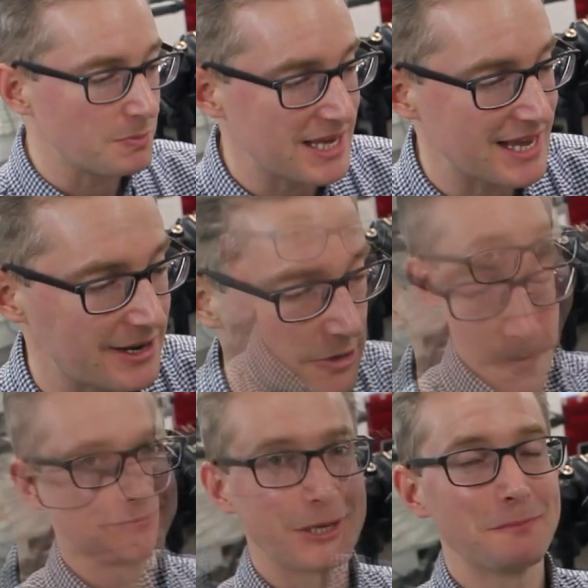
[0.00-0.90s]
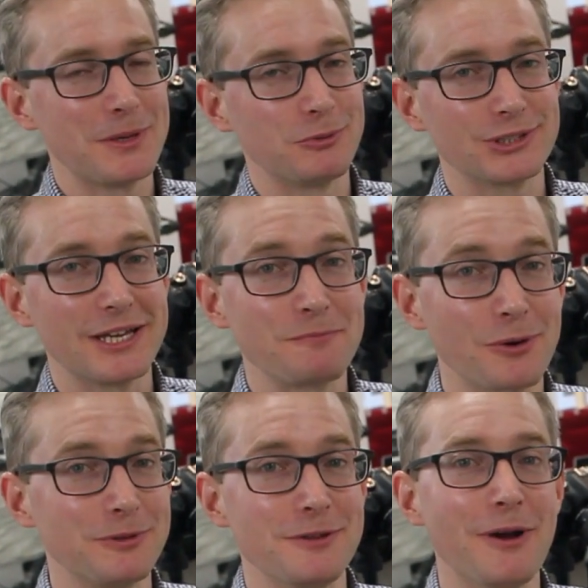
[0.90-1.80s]
piano. Some people say
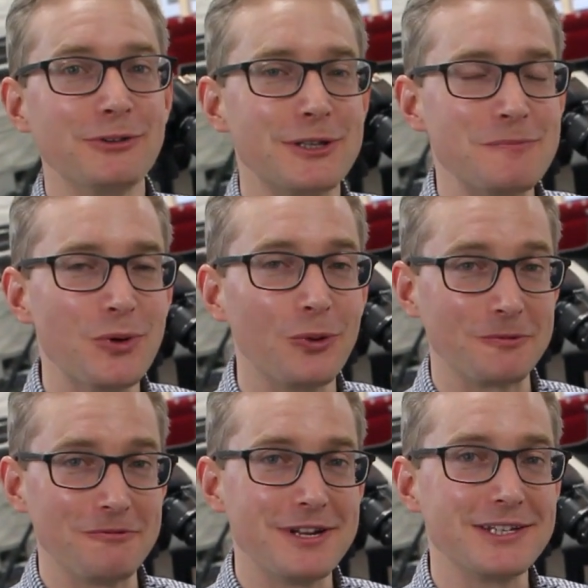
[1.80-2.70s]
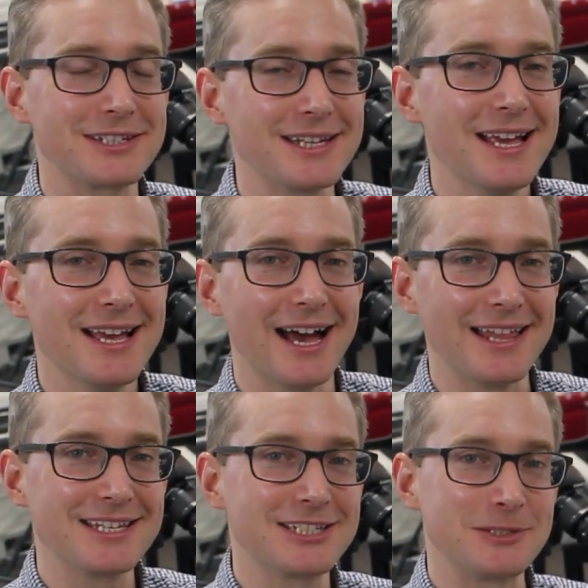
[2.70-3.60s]
probably the most important reason
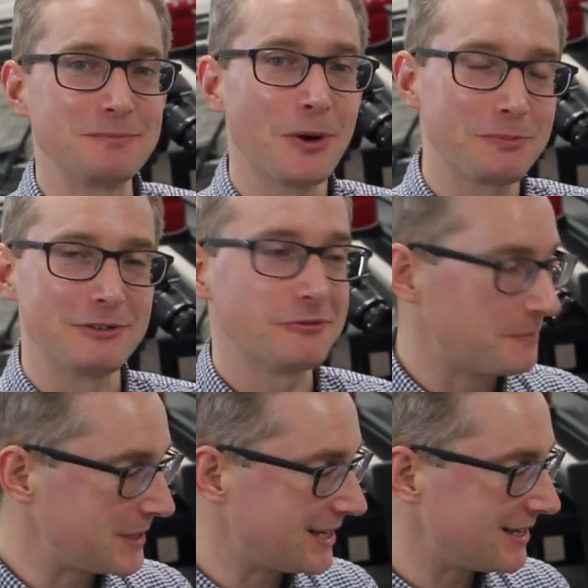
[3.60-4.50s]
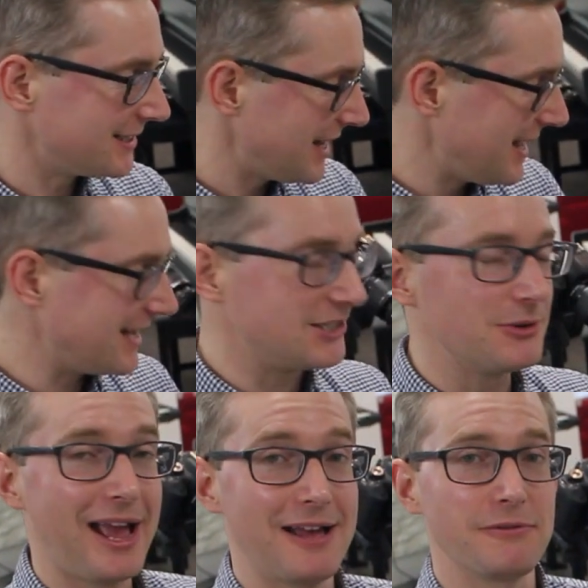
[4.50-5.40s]
this is popular for beginners is
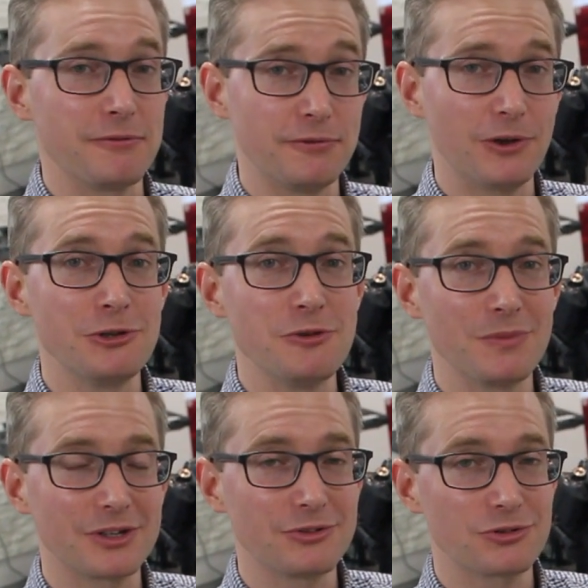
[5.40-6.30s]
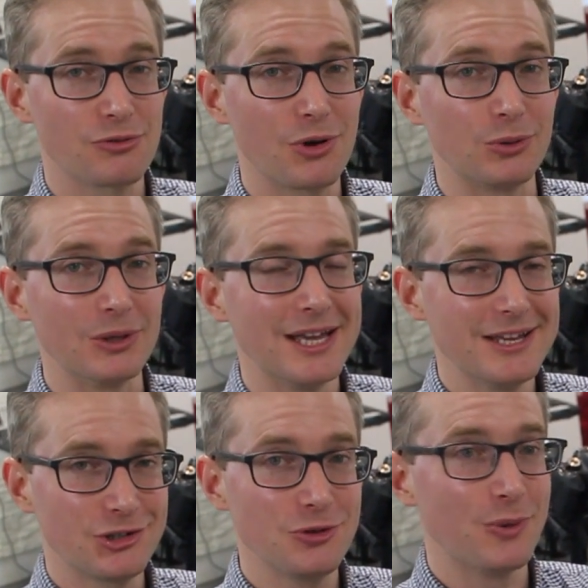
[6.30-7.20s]
you have volume control.
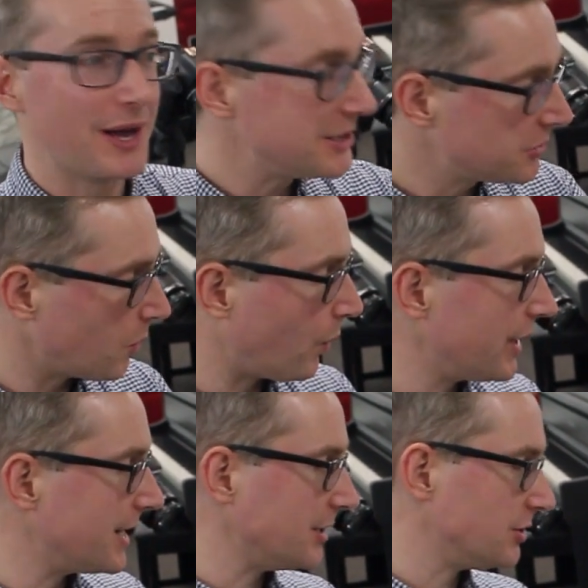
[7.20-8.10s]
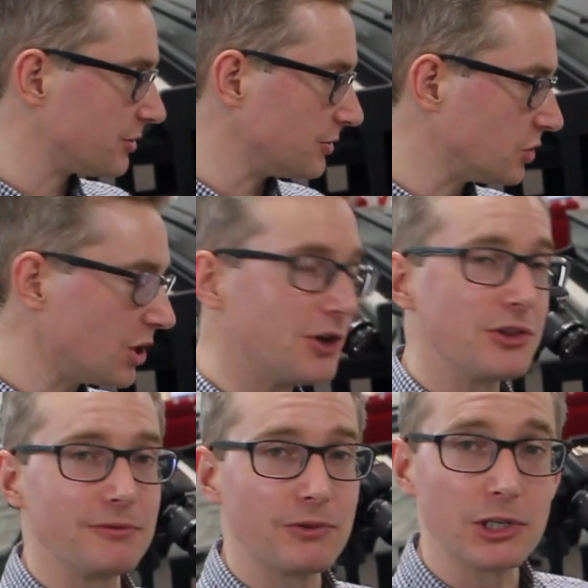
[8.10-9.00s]
Two ways. One is you can
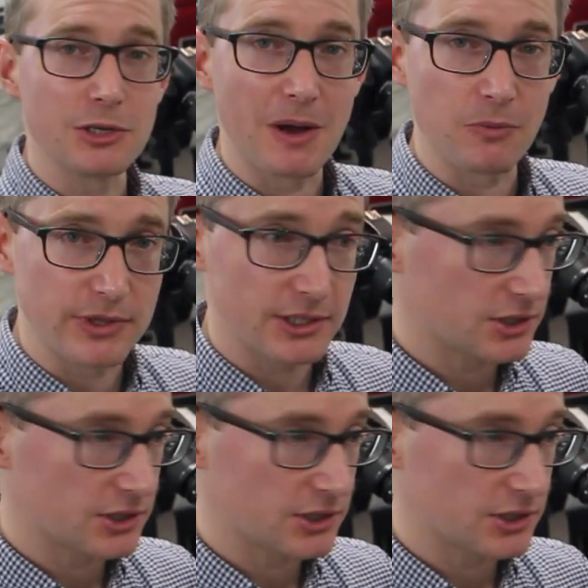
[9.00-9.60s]
turn the volume up with a